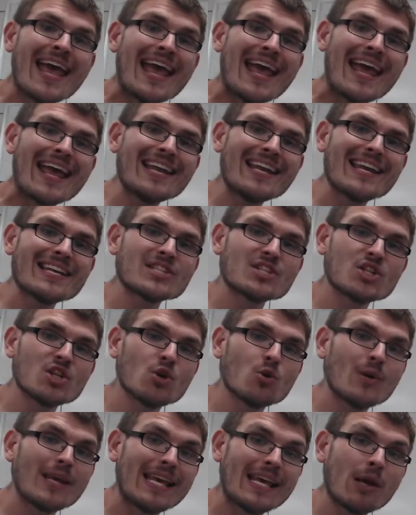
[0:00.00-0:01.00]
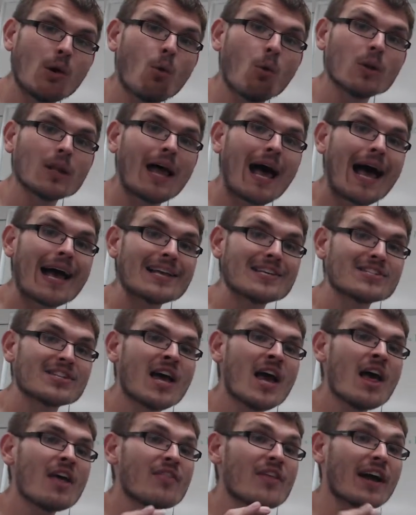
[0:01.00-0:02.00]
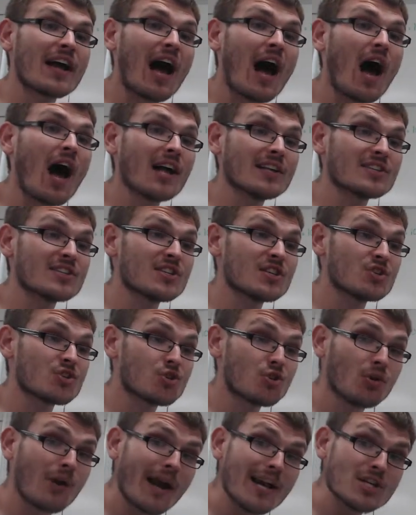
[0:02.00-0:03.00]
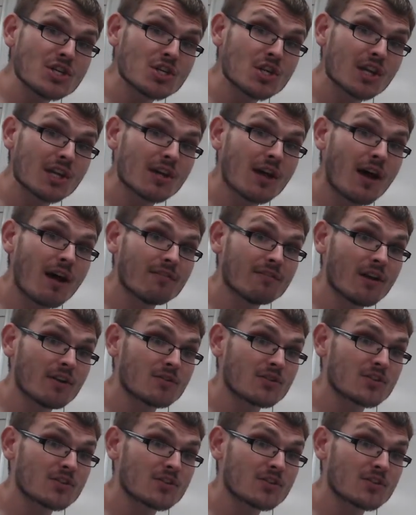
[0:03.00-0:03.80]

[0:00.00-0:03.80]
It is to equalize the concentration of those